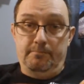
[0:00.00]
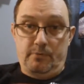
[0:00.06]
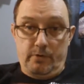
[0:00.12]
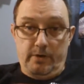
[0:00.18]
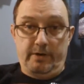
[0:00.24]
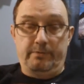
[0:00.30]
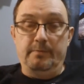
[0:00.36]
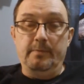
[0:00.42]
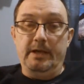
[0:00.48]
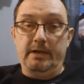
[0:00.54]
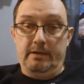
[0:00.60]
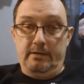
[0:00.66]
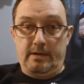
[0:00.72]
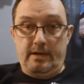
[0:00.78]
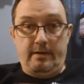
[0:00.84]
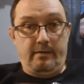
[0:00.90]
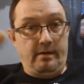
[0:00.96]
Trust me.
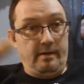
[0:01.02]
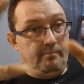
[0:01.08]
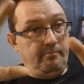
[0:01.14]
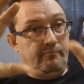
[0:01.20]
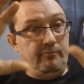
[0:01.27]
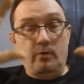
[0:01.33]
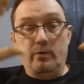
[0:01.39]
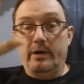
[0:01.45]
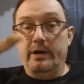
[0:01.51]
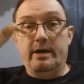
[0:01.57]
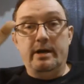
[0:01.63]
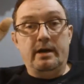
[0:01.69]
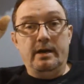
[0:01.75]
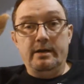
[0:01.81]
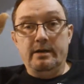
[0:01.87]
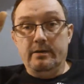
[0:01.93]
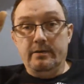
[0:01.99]
I'm
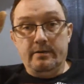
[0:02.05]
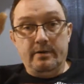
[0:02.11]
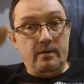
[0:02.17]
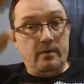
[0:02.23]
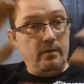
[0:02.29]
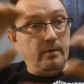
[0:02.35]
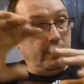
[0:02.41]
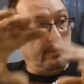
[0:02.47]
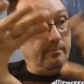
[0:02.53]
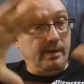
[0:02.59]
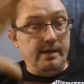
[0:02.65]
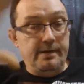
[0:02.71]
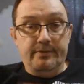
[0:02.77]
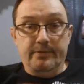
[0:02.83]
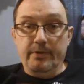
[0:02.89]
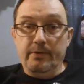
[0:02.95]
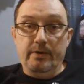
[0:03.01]
49 years old. I've
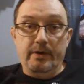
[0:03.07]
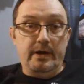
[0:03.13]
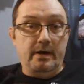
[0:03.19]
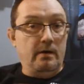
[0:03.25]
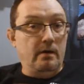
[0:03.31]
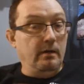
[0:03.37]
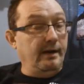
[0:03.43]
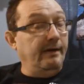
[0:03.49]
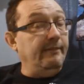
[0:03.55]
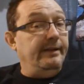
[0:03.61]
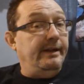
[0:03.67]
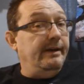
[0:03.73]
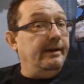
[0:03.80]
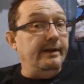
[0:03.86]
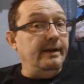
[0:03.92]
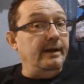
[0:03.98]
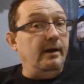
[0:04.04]
been through it all. I've
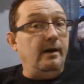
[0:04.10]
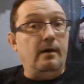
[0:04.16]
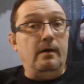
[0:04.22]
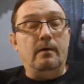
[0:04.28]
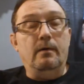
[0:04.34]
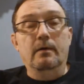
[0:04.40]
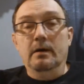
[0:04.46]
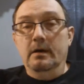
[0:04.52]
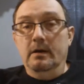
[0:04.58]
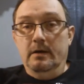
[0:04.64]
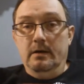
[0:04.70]
done it all.